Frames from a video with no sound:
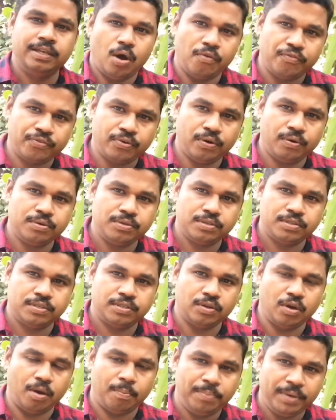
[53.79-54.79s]
Of
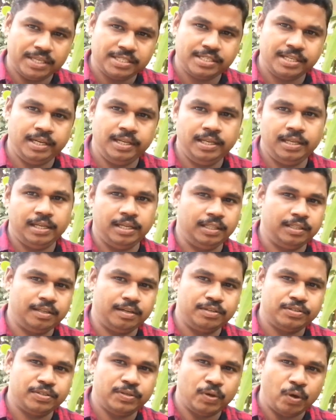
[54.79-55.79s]
course, obviously,
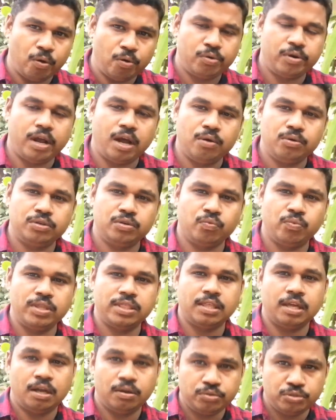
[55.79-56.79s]
there is no doubt
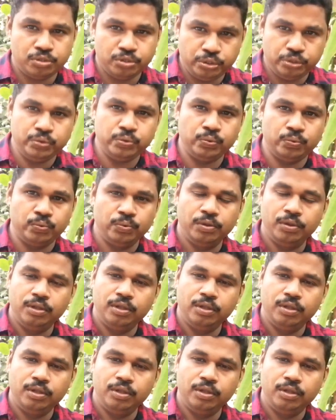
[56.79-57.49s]
without you